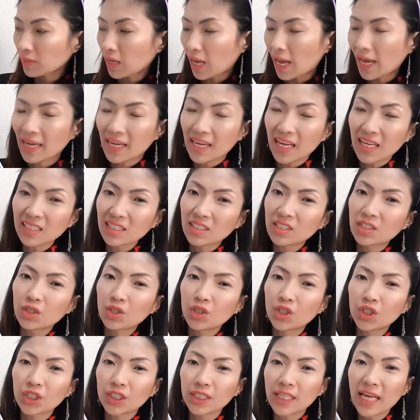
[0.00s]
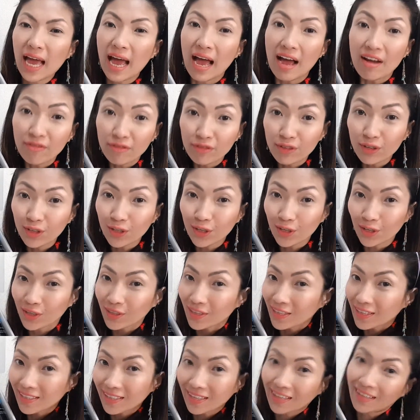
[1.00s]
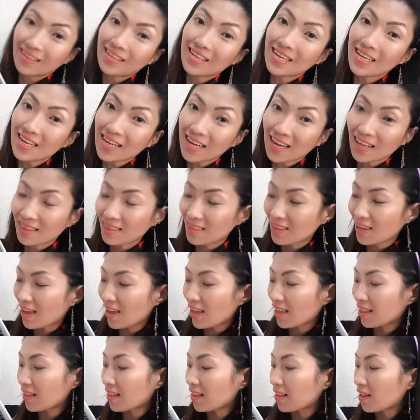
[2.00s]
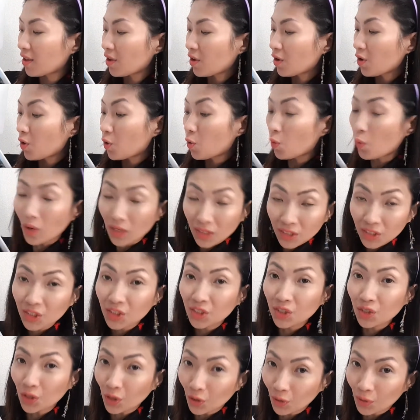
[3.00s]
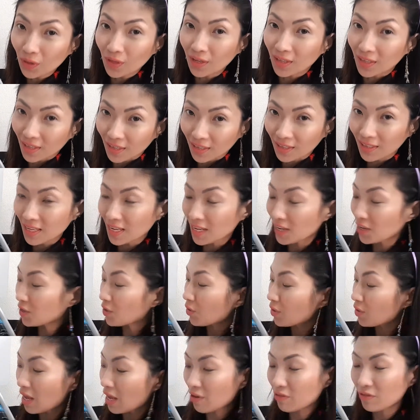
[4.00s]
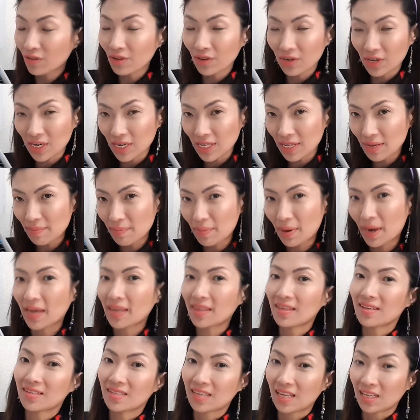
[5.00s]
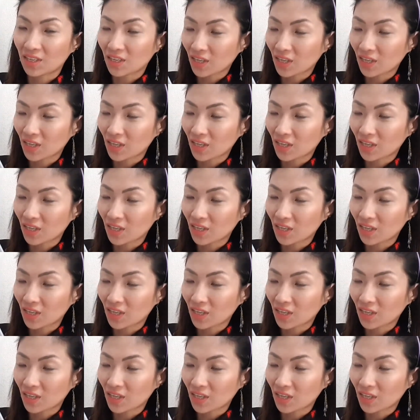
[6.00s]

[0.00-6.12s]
I guess you just have to learn the technique, and then once you know the technique, you don't have to really buy the set.